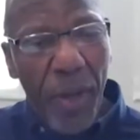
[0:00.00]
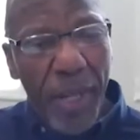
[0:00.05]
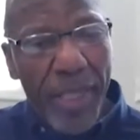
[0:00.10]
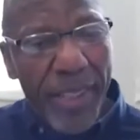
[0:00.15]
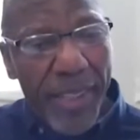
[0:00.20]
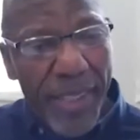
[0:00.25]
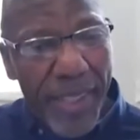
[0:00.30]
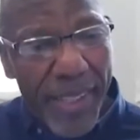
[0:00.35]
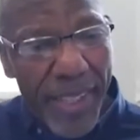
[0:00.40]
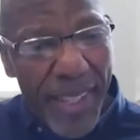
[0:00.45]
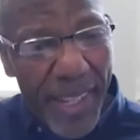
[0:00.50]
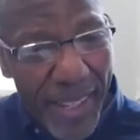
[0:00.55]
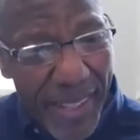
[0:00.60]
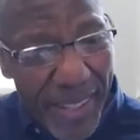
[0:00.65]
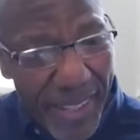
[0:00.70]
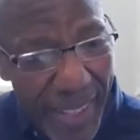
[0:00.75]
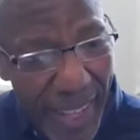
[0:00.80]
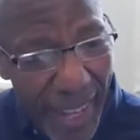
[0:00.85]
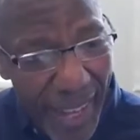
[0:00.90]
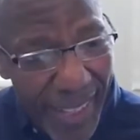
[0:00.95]
one of the
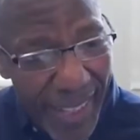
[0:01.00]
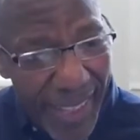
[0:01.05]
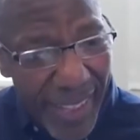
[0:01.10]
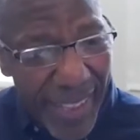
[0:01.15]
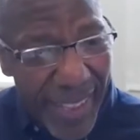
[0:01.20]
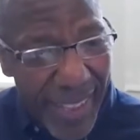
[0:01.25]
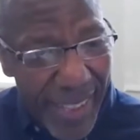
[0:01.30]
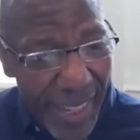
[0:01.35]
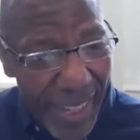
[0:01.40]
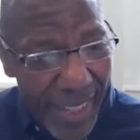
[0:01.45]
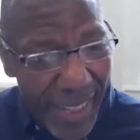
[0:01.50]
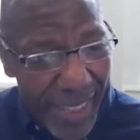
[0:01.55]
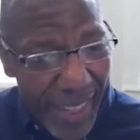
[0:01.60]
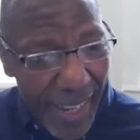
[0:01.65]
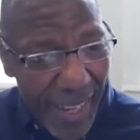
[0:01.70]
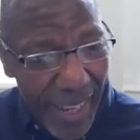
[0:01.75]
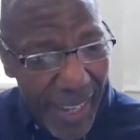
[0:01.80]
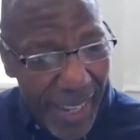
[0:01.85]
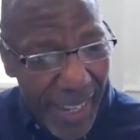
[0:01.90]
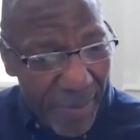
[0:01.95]
things that that
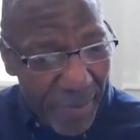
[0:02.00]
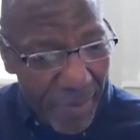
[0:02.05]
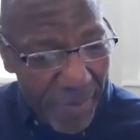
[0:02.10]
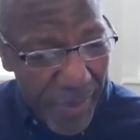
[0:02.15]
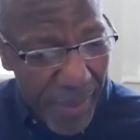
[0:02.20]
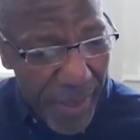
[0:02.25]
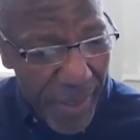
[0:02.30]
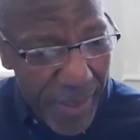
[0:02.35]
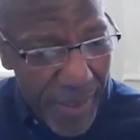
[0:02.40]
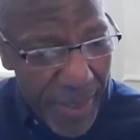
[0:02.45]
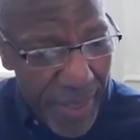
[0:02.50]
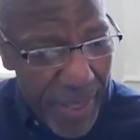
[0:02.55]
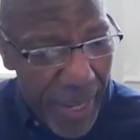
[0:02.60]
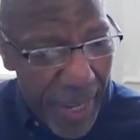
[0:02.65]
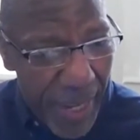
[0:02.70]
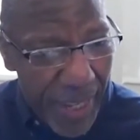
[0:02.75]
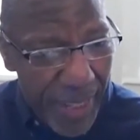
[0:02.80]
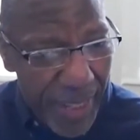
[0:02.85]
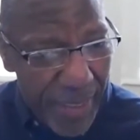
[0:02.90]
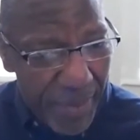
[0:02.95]
um,
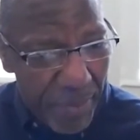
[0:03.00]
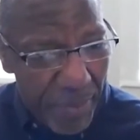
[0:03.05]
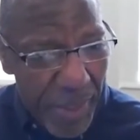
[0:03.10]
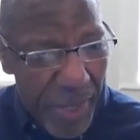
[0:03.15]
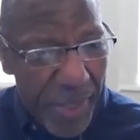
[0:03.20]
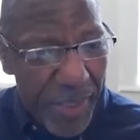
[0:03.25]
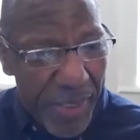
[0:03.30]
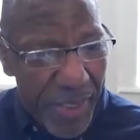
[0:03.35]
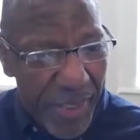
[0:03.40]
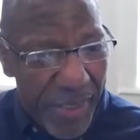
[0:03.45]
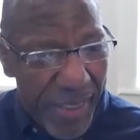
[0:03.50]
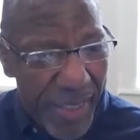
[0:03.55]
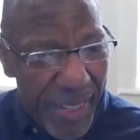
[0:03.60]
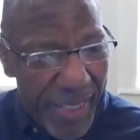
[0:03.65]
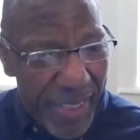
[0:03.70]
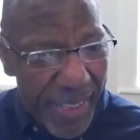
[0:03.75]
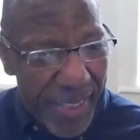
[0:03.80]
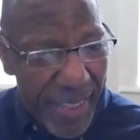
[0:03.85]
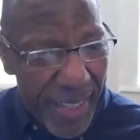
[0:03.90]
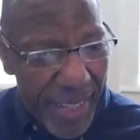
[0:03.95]
uh, Milner
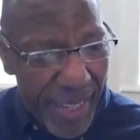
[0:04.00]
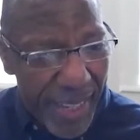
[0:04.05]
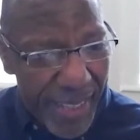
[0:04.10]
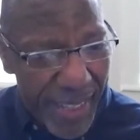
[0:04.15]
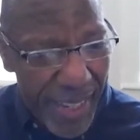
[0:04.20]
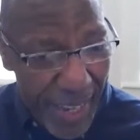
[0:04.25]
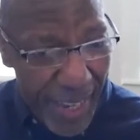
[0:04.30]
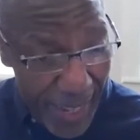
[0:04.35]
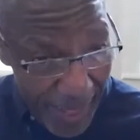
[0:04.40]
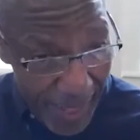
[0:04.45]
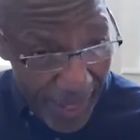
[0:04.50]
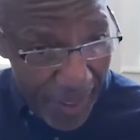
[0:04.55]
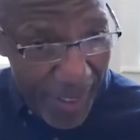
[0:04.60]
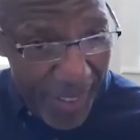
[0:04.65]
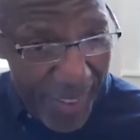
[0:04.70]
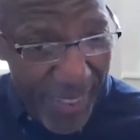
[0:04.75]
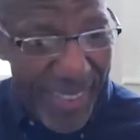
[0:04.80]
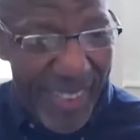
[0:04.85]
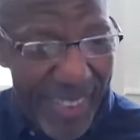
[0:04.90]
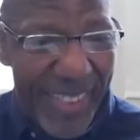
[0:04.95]
and, and et
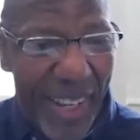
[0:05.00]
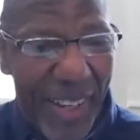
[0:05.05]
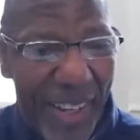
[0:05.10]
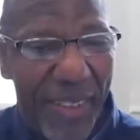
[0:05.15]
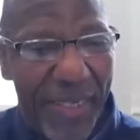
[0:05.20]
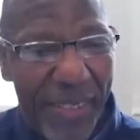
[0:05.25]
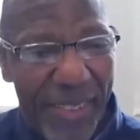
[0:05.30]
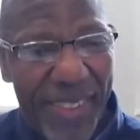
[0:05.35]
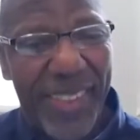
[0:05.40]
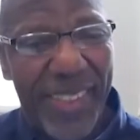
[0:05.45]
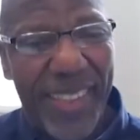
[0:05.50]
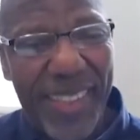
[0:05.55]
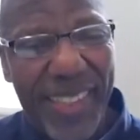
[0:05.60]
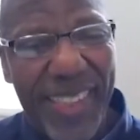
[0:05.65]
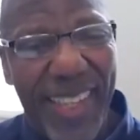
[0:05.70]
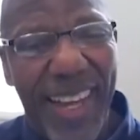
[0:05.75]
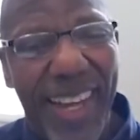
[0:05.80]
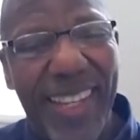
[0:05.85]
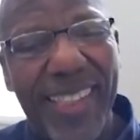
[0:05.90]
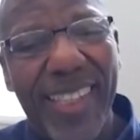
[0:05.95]
al. notes
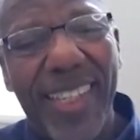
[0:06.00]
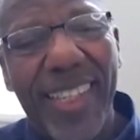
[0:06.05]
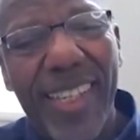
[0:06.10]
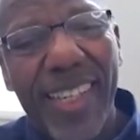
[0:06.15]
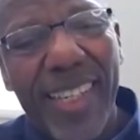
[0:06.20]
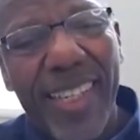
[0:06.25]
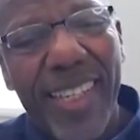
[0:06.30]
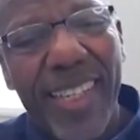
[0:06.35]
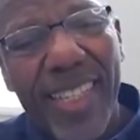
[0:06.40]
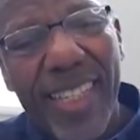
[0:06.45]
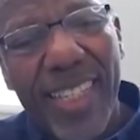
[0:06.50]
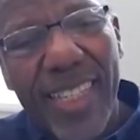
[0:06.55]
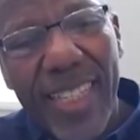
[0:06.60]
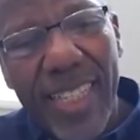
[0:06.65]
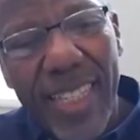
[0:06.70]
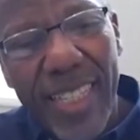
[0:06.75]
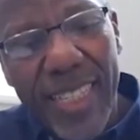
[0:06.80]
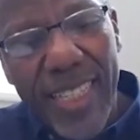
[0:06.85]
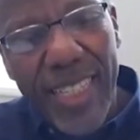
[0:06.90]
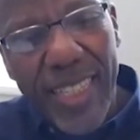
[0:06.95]
is that
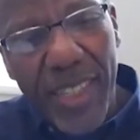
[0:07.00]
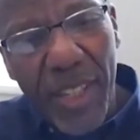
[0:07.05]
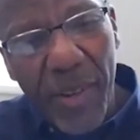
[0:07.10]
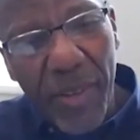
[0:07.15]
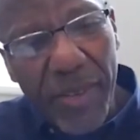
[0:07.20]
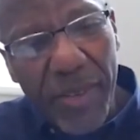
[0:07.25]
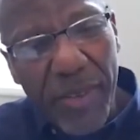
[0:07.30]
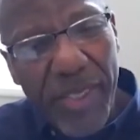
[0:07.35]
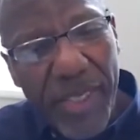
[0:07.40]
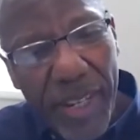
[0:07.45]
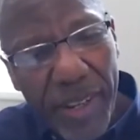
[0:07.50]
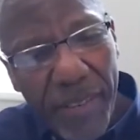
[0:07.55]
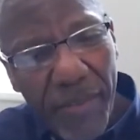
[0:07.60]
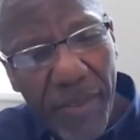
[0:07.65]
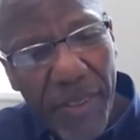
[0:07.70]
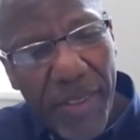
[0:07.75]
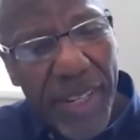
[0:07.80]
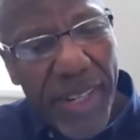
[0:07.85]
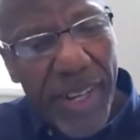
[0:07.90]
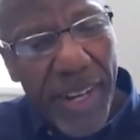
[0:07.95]
there are
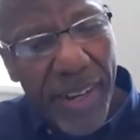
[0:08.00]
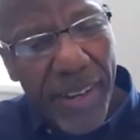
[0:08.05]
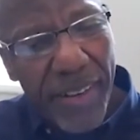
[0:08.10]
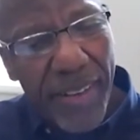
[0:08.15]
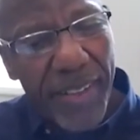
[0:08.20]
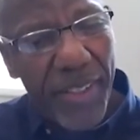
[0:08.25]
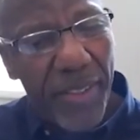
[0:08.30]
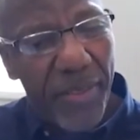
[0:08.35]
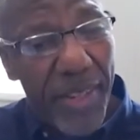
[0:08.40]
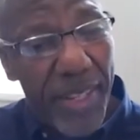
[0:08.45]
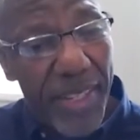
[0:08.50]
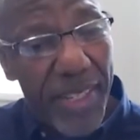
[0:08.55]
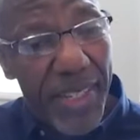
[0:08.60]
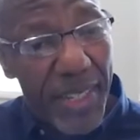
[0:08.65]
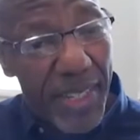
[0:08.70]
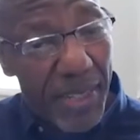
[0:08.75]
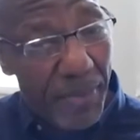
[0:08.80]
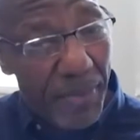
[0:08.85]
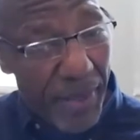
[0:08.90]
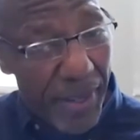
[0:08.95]
several
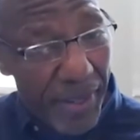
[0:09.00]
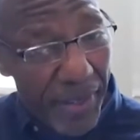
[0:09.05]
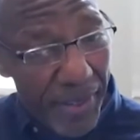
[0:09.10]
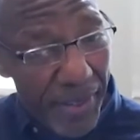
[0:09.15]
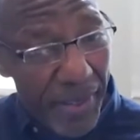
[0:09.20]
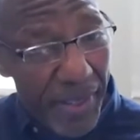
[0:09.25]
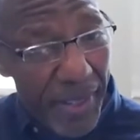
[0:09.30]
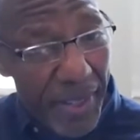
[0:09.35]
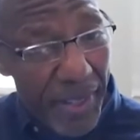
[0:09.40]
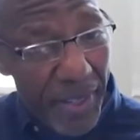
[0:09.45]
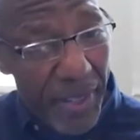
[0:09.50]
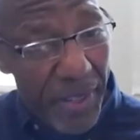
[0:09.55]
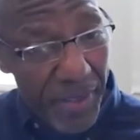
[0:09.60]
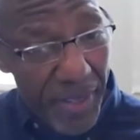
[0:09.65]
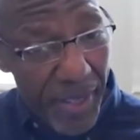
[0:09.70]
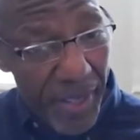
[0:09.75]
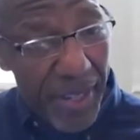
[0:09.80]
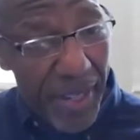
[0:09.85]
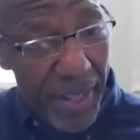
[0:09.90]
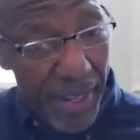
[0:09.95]
characteristics, particularly
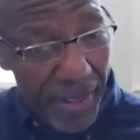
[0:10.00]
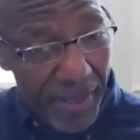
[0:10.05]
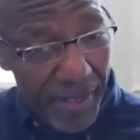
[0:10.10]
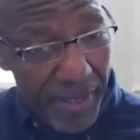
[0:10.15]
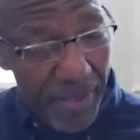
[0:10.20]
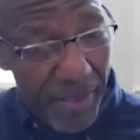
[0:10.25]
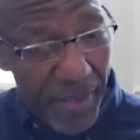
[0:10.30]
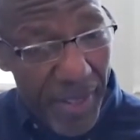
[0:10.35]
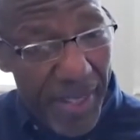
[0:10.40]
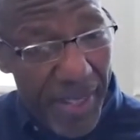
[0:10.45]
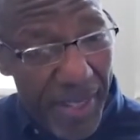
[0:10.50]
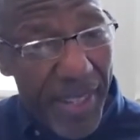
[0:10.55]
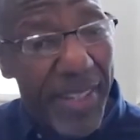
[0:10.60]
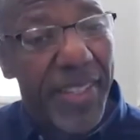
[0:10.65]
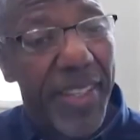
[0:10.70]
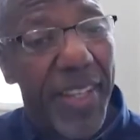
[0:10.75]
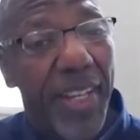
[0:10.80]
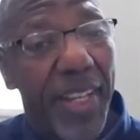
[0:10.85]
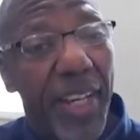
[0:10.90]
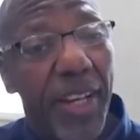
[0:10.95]
student
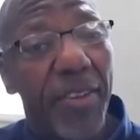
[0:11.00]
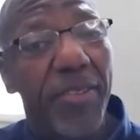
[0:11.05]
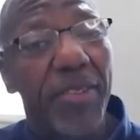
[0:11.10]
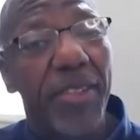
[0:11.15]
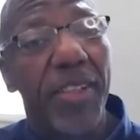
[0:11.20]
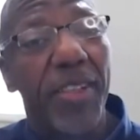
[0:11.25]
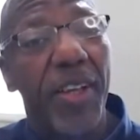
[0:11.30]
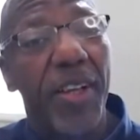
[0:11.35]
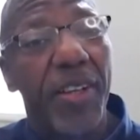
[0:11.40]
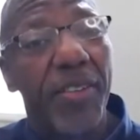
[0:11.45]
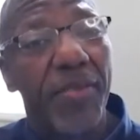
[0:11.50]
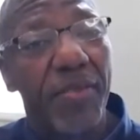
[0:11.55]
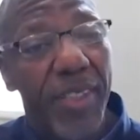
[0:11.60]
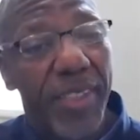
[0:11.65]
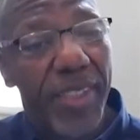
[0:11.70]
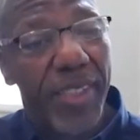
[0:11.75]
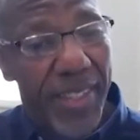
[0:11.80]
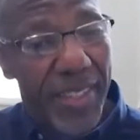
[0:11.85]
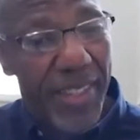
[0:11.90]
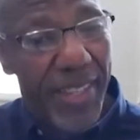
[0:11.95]
characteristics, that goes along
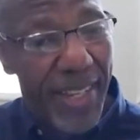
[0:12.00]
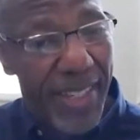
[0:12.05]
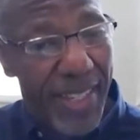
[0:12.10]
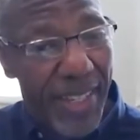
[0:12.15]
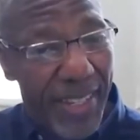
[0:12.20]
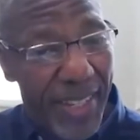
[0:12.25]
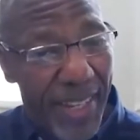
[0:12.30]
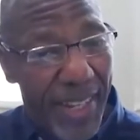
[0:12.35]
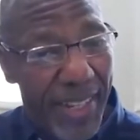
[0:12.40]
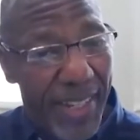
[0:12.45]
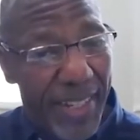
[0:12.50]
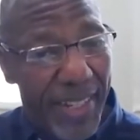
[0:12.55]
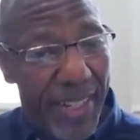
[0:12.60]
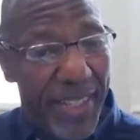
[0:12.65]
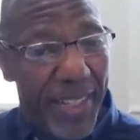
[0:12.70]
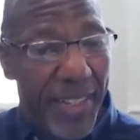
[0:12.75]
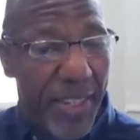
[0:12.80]
with this designation.